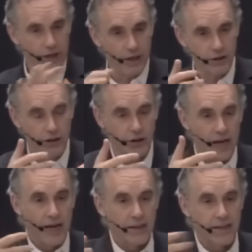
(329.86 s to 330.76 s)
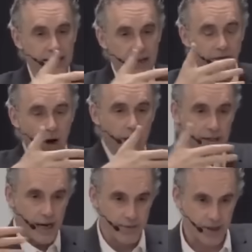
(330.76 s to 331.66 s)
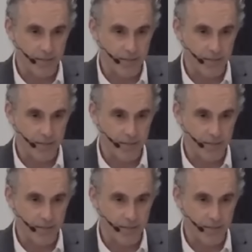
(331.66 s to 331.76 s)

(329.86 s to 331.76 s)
culture, the set of archetypes that